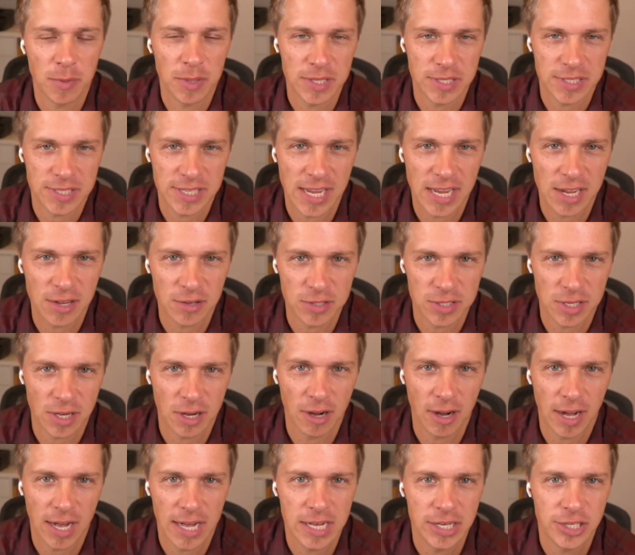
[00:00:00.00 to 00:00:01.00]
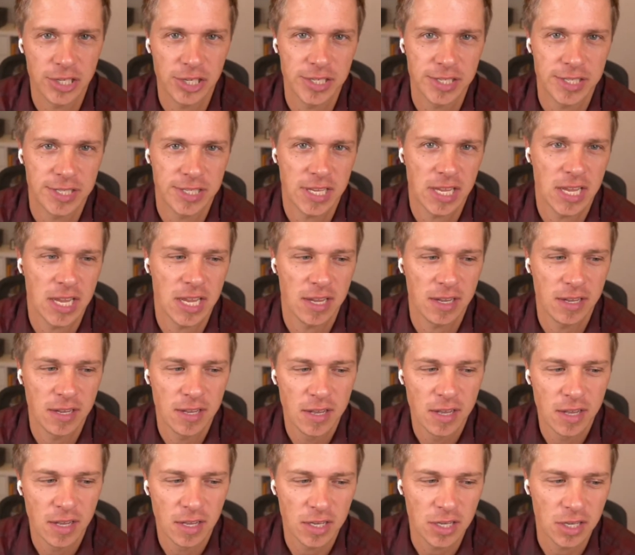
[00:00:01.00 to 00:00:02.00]
some of the sales in our
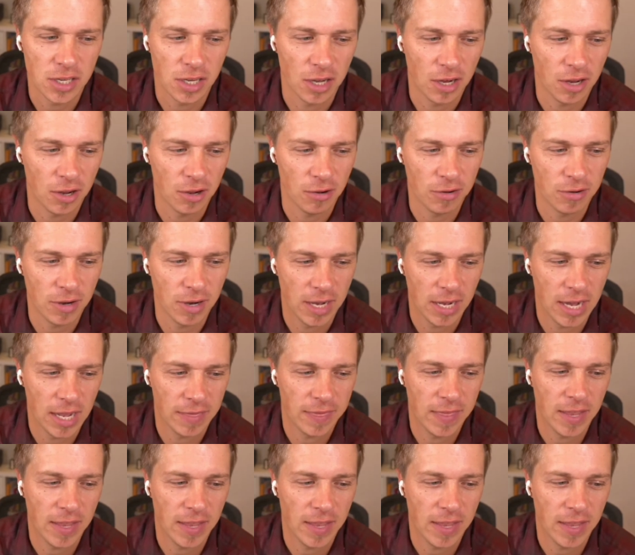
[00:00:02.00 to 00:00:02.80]
agency, you know.